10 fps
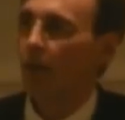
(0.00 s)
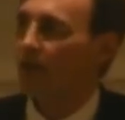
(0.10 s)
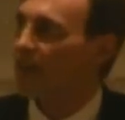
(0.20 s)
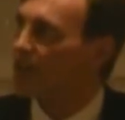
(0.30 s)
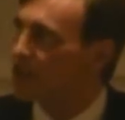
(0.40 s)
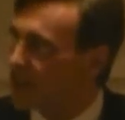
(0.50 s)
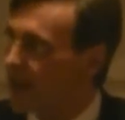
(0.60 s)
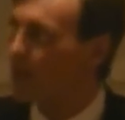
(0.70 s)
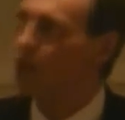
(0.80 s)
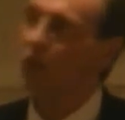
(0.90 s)
But what they
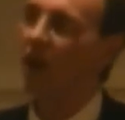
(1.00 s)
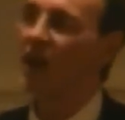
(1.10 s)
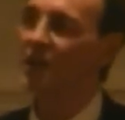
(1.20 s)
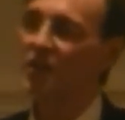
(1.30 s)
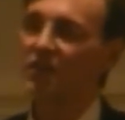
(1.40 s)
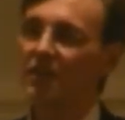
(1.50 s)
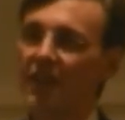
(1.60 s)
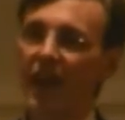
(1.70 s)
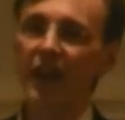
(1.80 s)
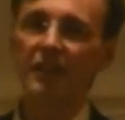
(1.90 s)
discovered was
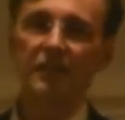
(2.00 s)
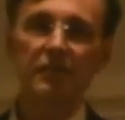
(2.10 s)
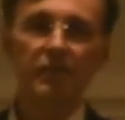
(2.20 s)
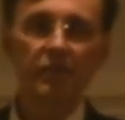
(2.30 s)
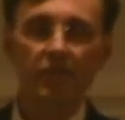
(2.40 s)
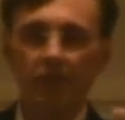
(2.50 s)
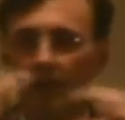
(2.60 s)
that